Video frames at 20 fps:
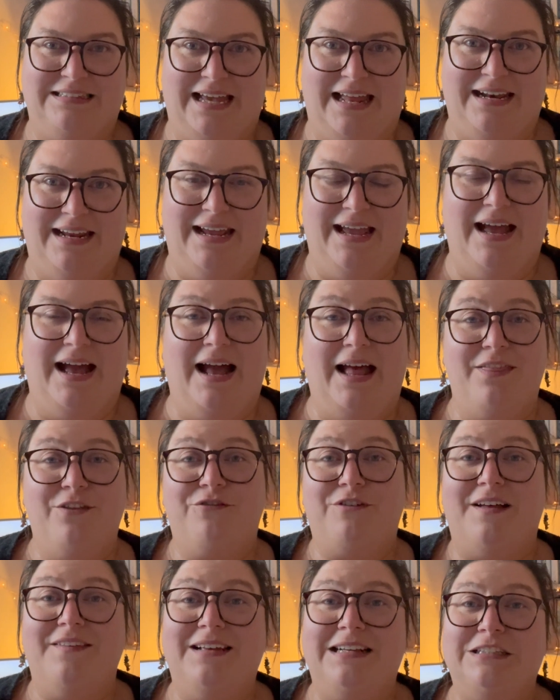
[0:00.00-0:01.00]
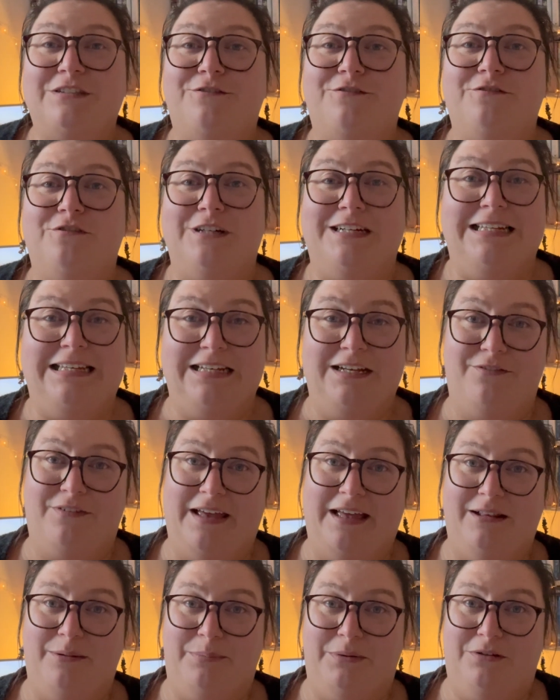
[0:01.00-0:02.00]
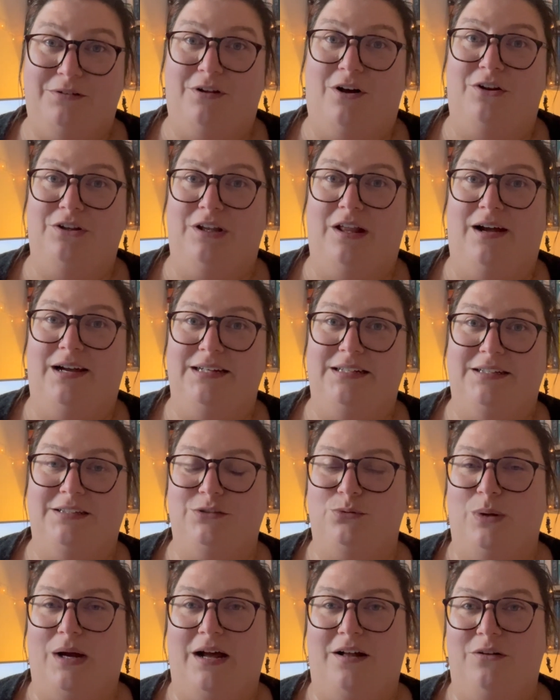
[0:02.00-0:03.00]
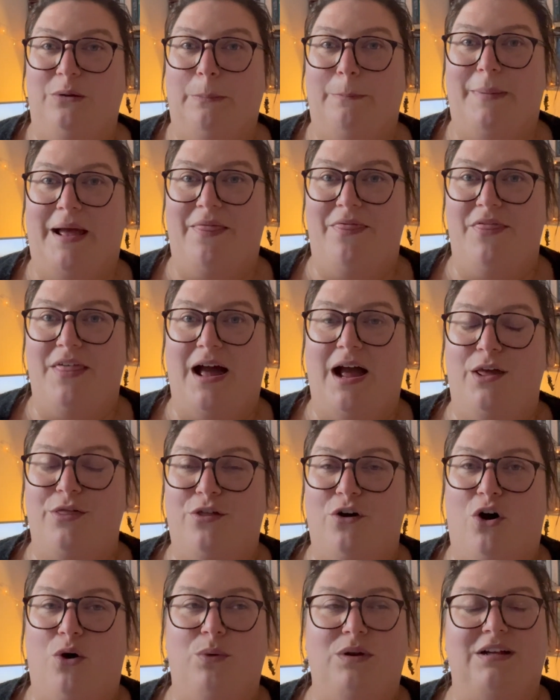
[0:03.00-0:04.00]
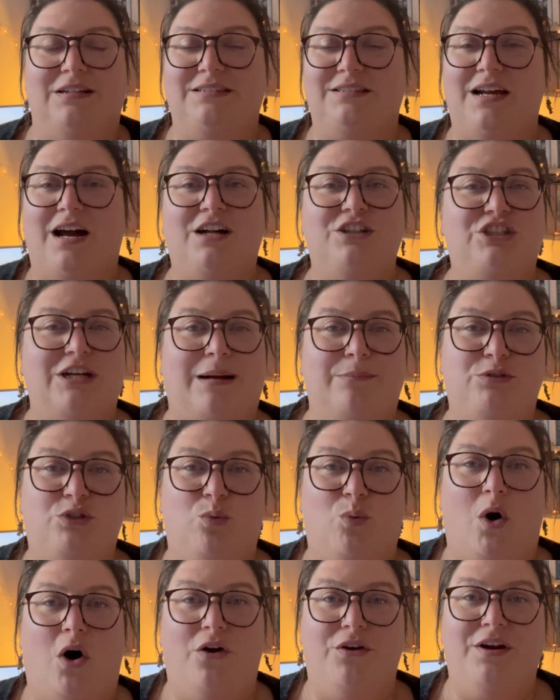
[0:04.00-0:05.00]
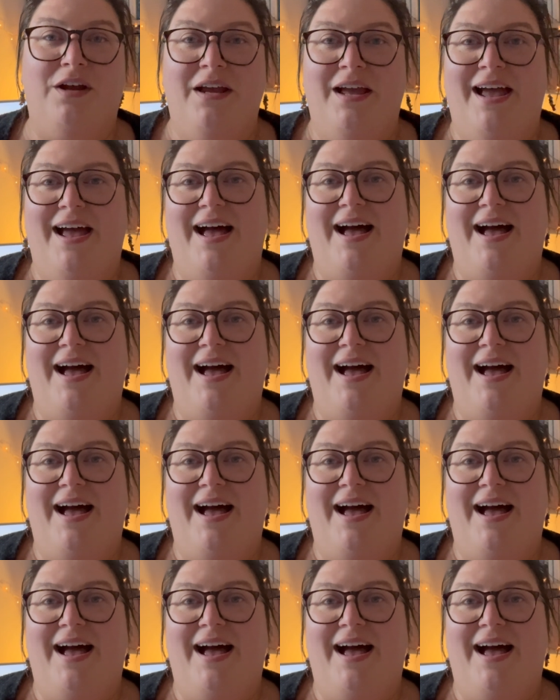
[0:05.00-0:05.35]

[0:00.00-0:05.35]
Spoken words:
get it. And the fact that it's freely available online as well meant that I thought, well, I'll start chapter 1.